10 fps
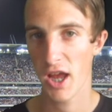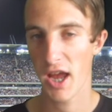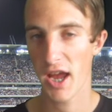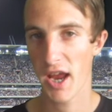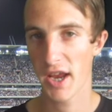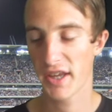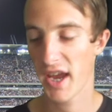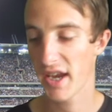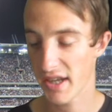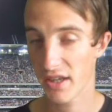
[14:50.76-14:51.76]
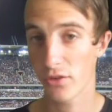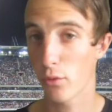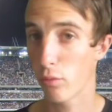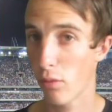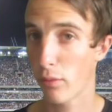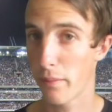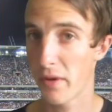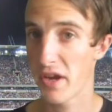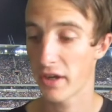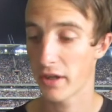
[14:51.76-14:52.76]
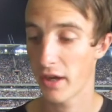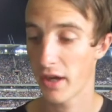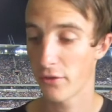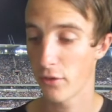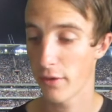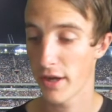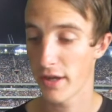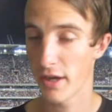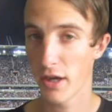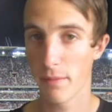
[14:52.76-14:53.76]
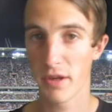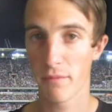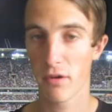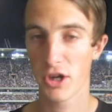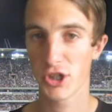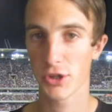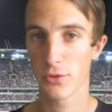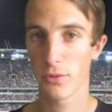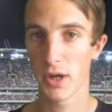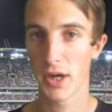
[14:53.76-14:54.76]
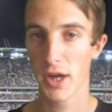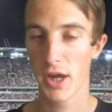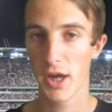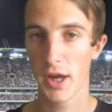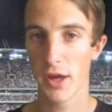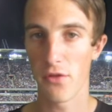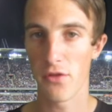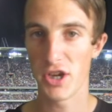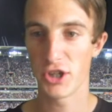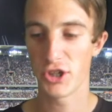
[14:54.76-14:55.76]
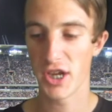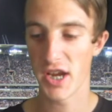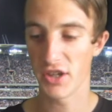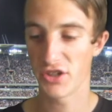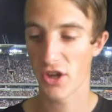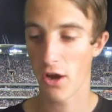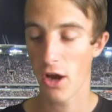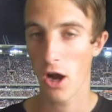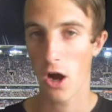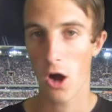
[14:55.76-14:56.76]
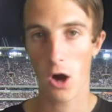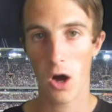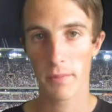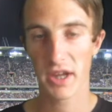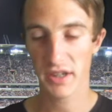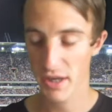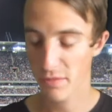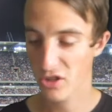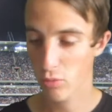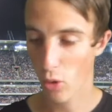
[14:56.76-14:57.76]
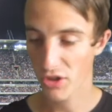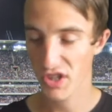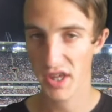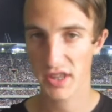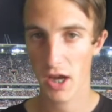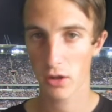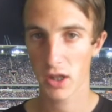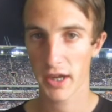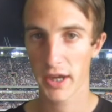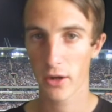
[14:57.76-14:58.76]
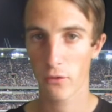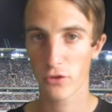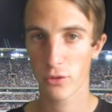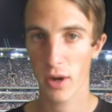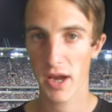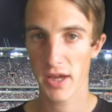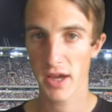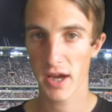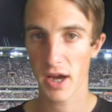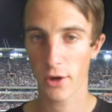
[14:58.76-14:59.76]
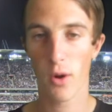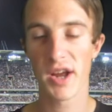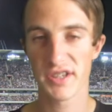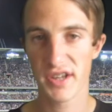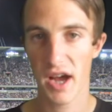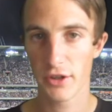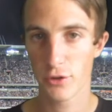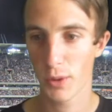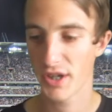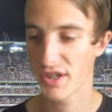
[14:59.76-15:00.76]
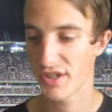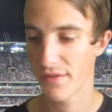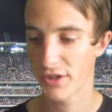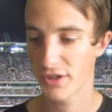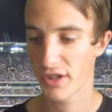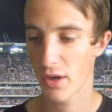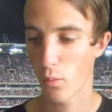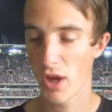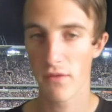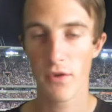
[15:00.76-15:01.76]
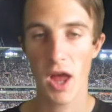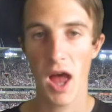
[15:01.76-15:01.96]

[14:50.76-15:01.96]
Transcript: and Ken Hinkley will probably be under a bit of pressure this year. So I'm going to tip the Swans. I think they'll get off to a great start in 2017 with